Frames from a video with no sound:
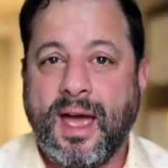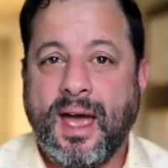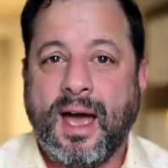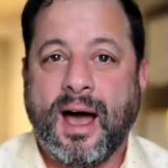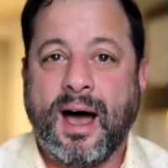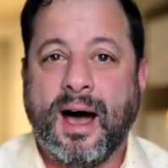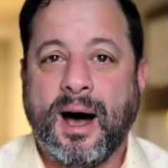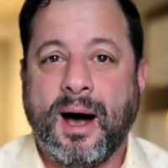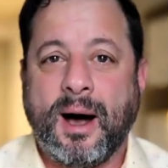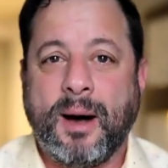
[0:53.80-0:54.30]

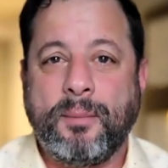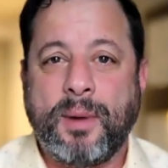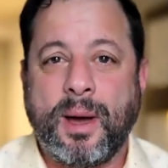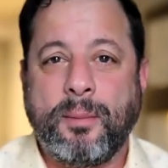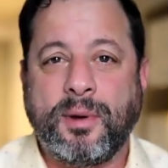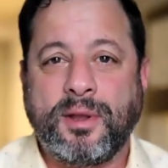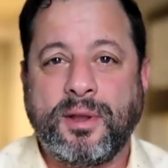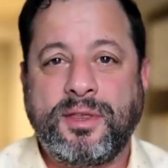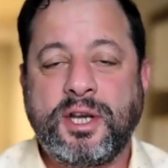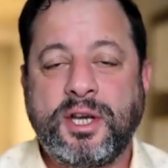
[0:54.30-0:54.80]

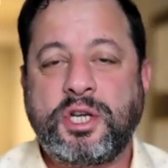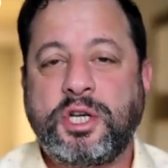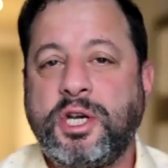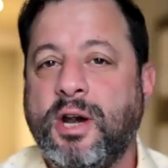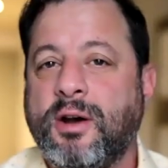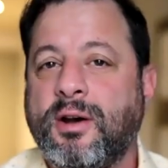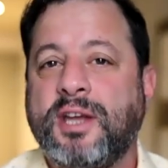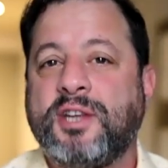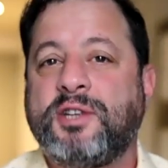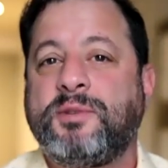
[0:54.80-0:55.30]
But this
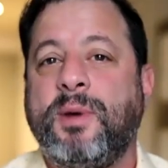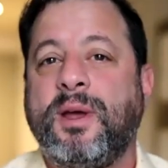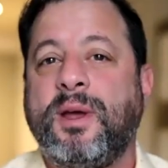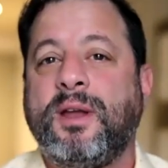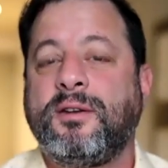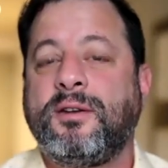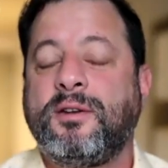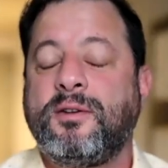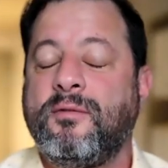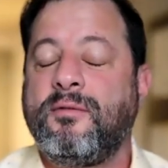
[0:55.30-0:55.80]
year has been